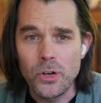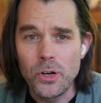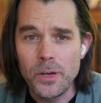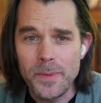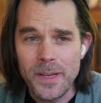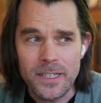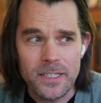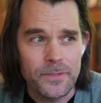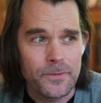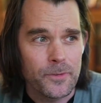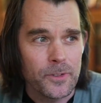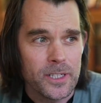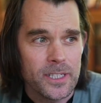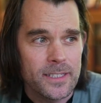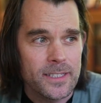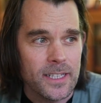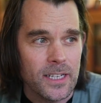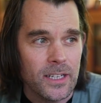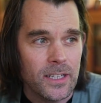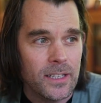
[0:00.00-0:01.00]
going back to
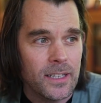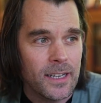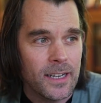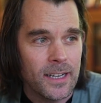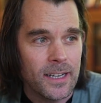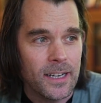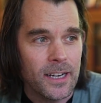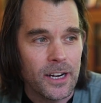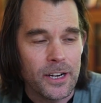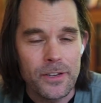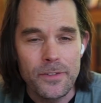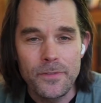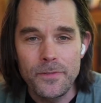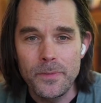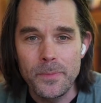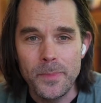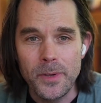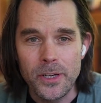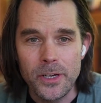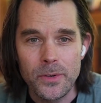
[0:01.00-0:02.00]
FreeCell, are you
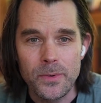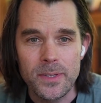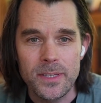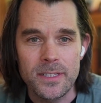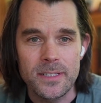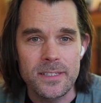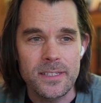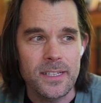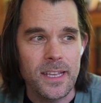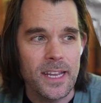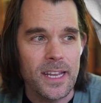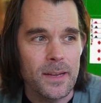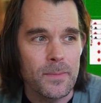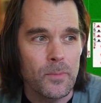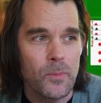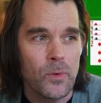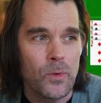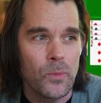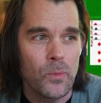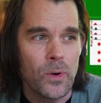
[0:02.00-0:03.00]
familiar with this
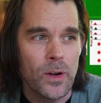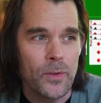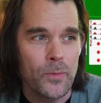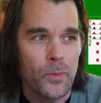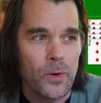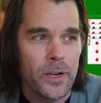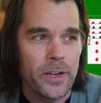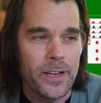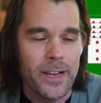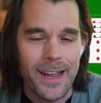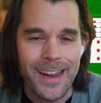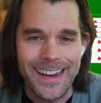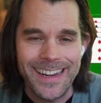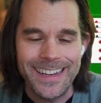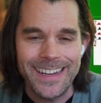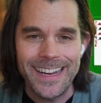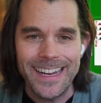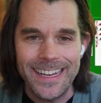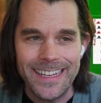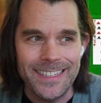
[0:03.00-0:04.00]
game
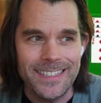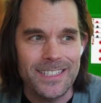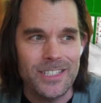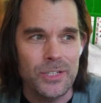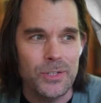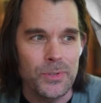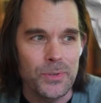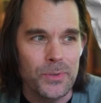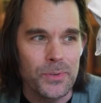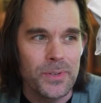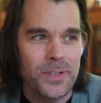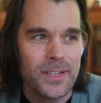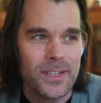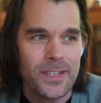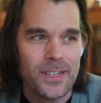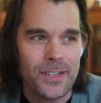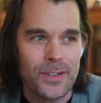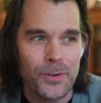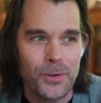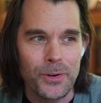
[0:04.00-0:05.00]
11982,
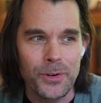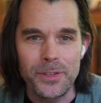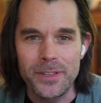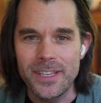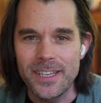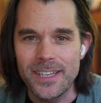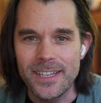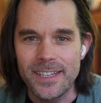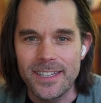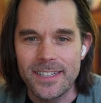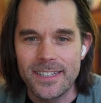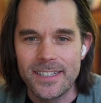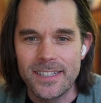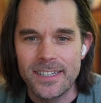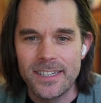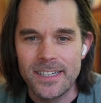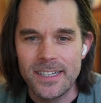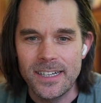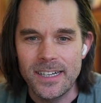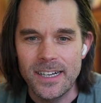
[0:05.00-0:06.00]
or the
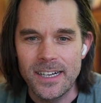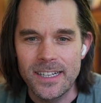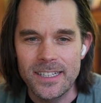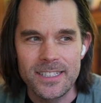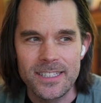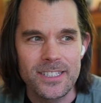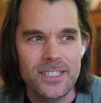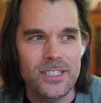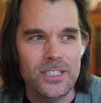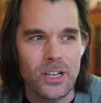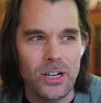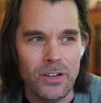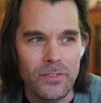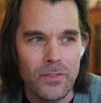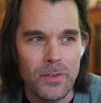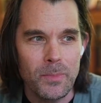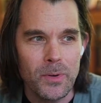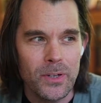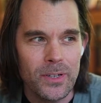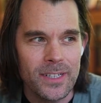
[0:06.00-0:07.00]

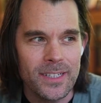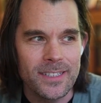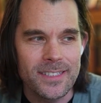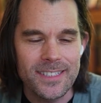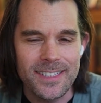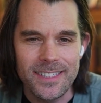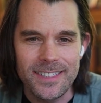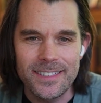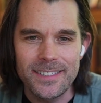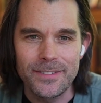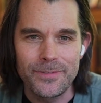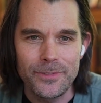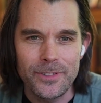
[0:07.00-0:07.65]
unsolvable instance of